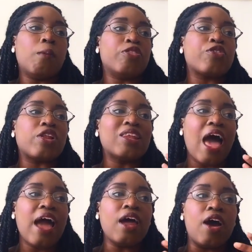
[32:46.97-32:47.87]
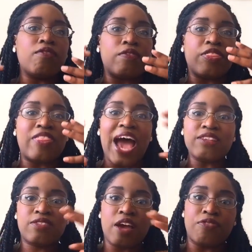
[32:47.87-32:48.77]
There's a lot of
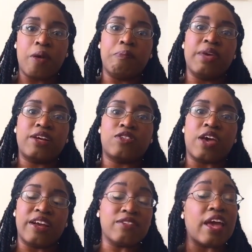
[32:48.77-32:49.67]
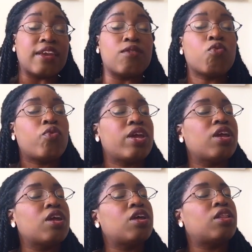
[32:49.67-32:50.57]
that stuff that makes anxiety
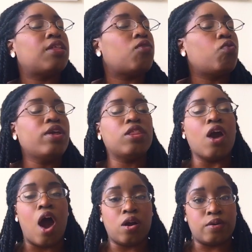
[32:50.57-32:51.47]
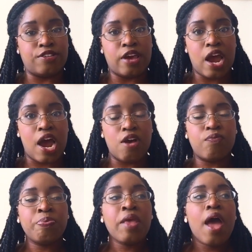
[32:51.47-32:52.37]
really, really awkward to have.
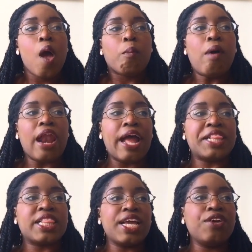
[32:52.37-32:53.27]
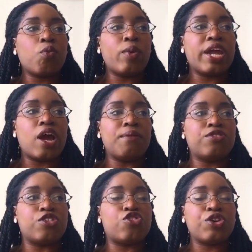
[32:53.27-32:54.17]
But I think when it comes
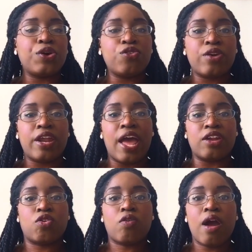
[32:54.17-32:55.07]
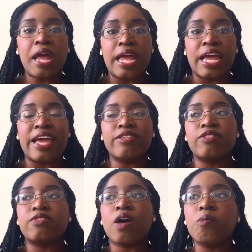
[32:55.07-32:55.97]
to children and crying, in
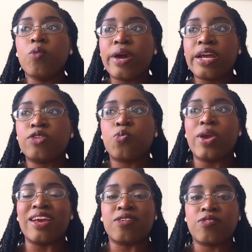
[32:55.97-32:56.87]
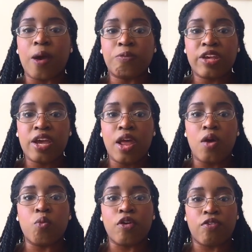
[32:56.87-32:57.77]
some ways we accept it
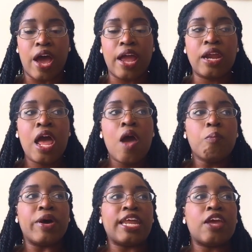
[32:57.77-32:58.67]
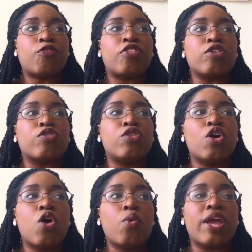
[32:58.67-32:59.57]
and we're fine. But if
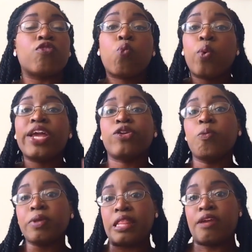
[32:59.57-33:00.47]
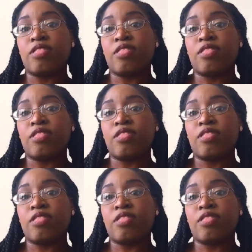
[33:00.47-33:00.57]
we don't believe